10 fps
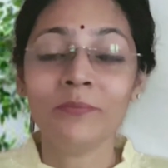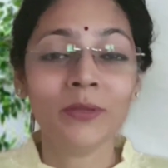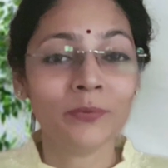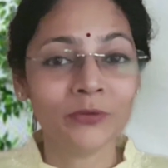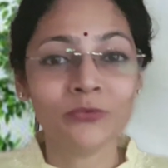
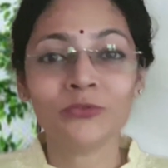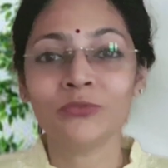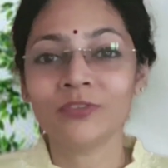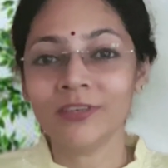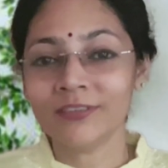people used to
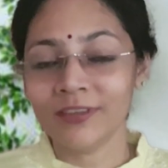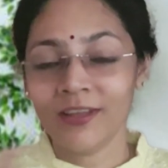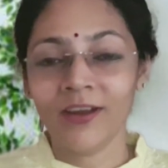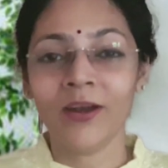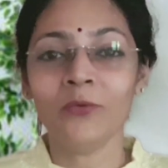sit
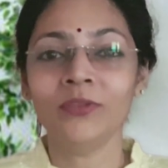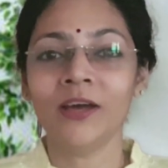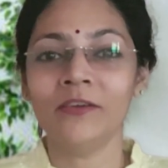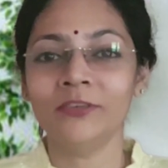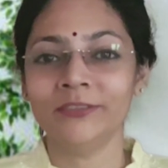around the
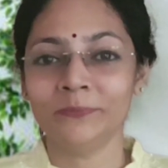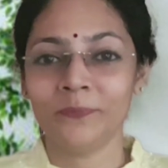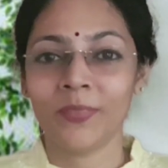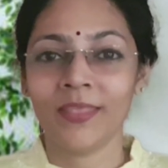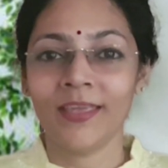havan,
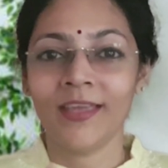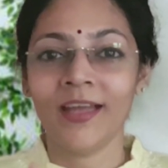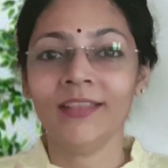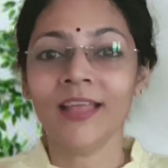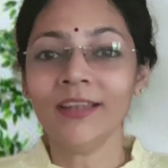
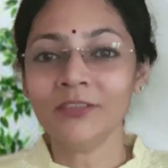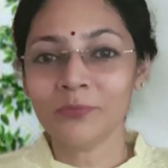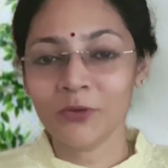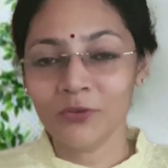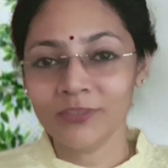and that is
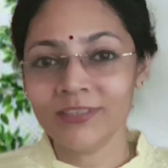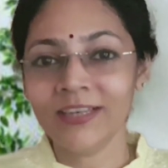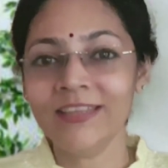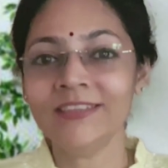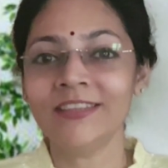because it
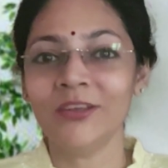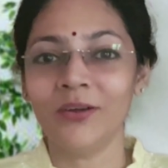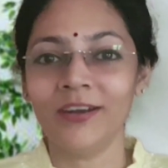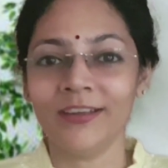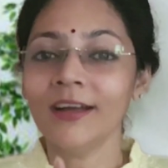cleans the
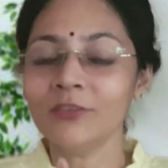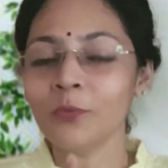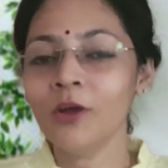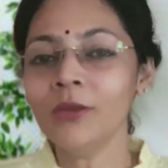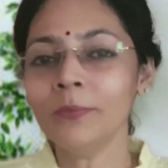aura. A
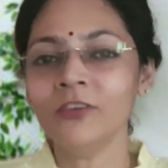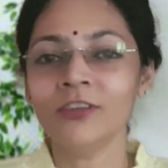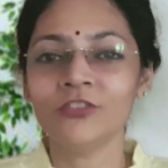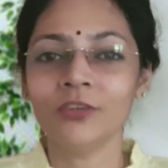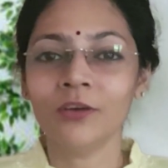smaller
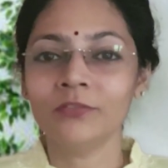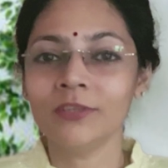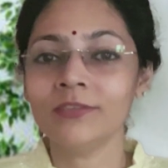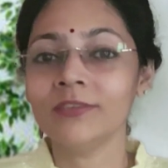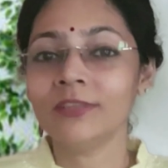version of
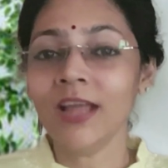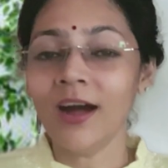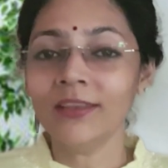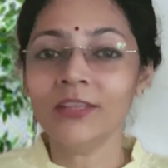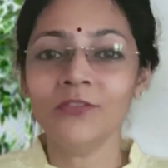this is the
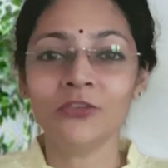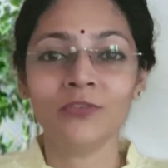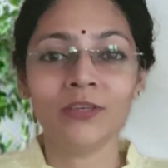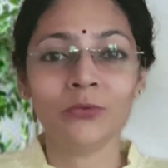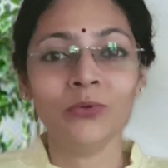aarti, which we
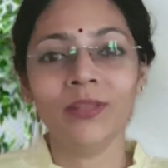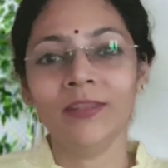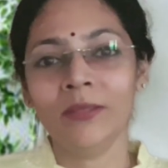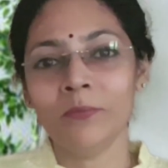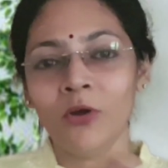do in
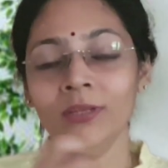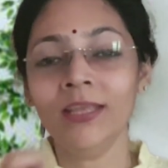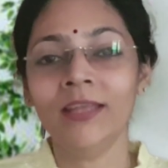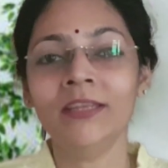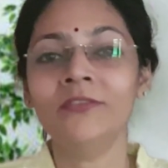the morning
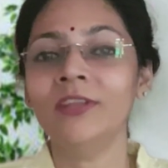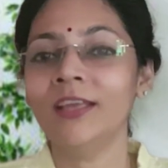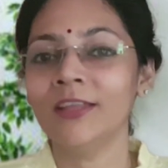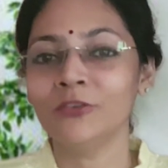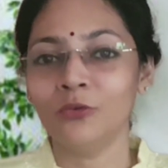and evening
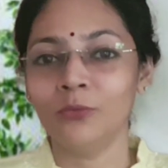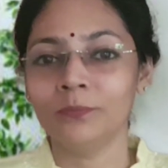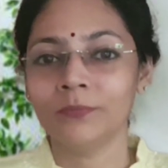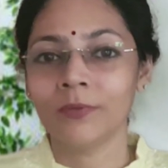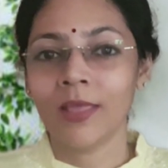at
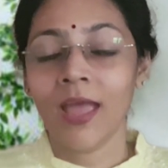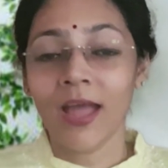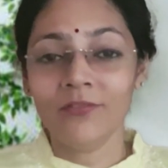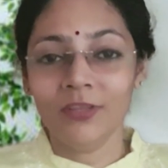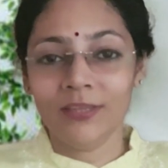home,
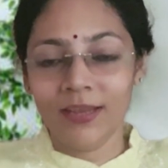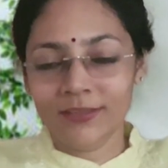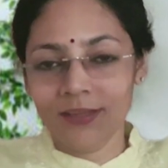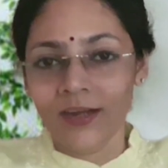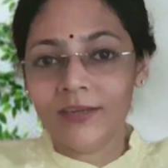and we take
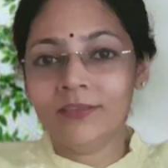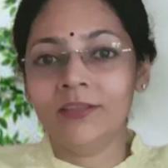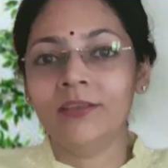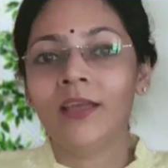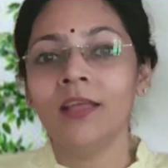the
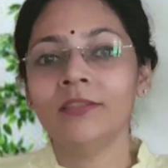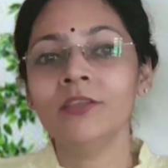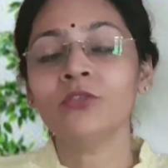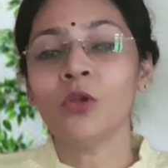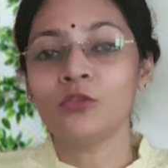aarti.
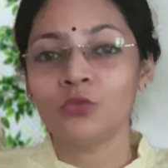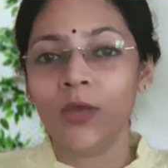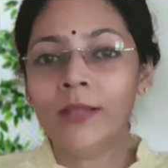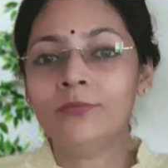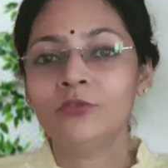This also
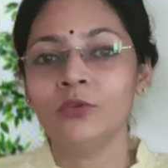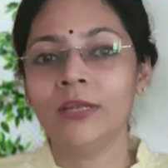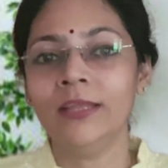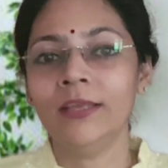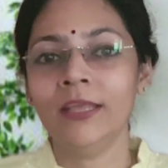helps to
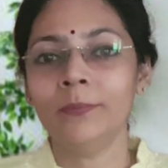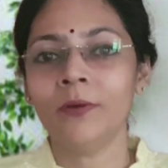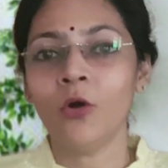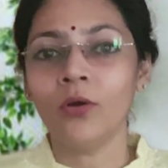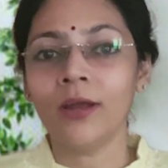keep
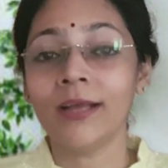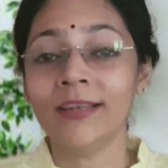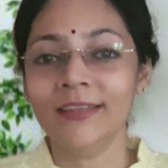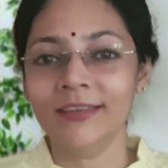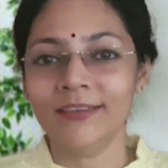our aura
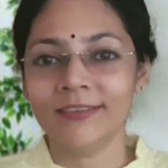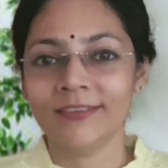clean.